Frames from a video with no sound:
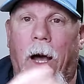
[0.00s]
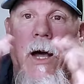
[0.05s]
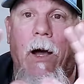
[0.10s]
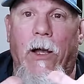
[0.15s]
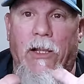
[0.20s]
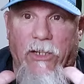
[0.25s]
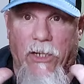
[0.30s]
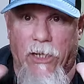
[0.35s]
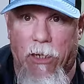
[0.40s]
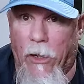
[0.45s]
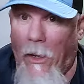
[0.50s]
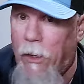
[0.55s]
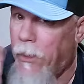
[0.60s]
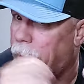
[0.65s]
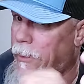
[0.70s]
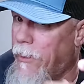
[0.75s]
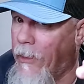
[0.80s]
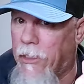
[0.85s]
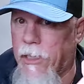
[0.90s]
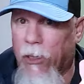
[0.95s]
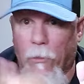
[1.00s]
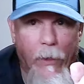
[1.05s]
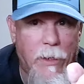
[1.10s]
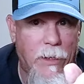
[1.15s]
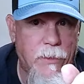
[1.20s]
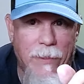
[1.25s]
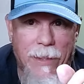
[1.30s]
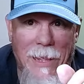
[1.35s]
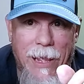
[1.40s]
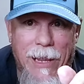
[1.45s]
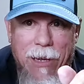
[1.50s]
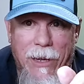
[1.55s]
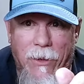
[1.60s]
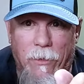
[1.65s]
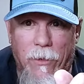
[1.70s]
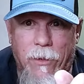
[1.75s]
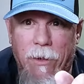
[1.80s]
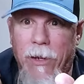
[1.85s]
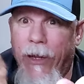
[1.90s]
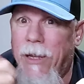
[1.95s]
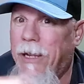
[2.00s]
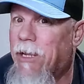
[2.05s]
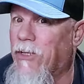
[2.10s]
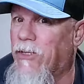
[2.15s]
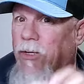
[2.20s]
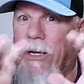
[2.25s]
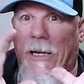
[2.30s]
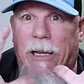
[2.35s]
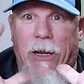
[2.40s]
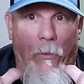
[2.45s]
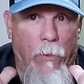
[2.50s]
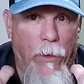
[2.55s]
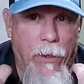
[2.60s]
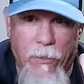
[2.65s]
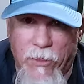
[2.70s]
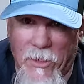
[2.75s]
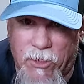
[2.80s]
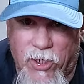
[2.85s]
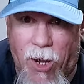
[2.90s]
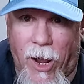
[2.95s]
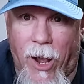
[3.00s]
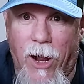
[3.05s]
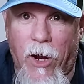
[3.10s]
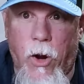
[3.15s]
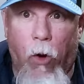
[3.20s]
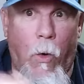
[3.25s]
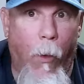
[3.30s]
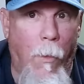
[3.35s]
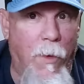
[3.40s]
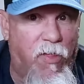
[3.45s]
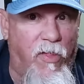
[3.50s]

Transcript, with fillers: it's going to get rid of the anchor. It's going to get rid of the toggle when we